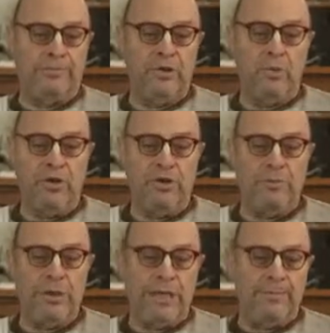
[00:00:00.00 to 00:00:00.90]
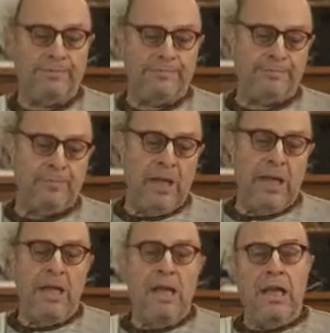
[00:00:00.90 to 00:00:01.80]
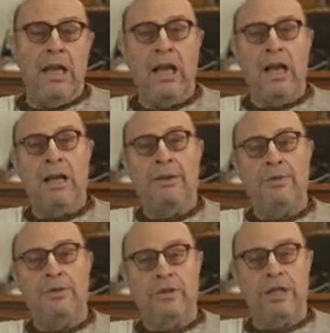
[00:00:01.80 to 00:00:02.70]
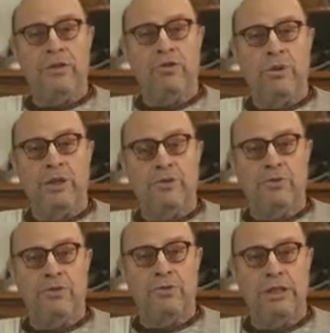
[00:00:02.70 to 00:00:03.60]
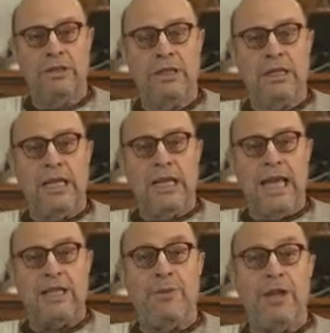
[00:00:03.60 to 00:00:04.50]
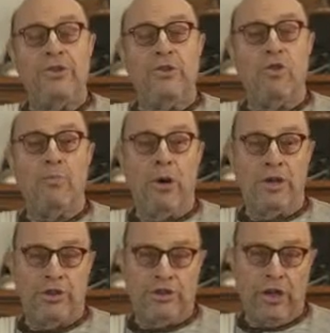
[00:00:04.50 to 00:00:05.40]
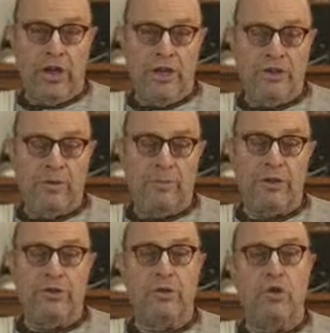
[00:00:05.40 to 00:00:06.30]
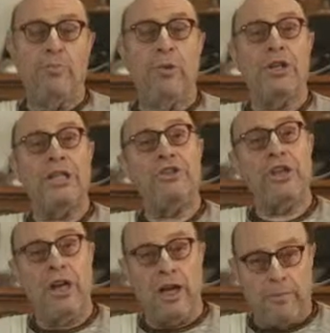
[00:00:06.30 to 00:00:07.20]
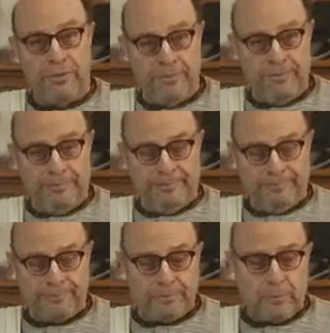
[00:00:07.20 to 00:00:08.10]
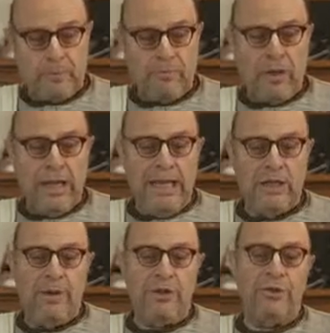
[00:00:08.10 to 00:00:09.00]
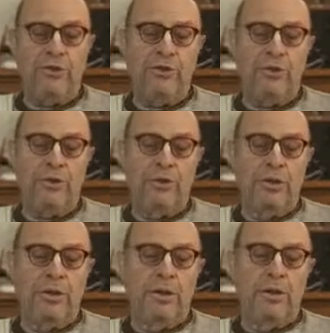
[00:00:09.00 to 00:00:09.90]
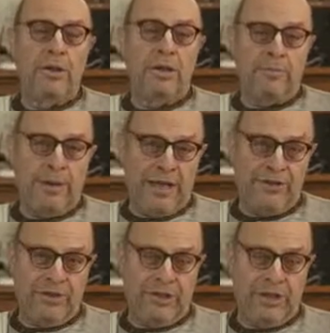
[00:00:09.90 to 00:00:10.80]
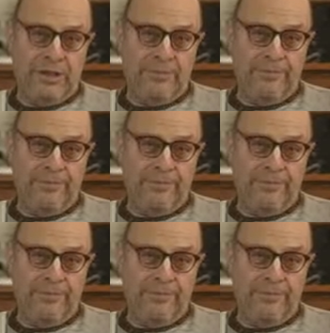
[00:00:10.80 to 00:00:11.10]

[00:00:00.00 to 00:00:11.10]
So what does it mean? To eat too much or too little? It depends on your body size, it depends on your body type, it depends on your capacity.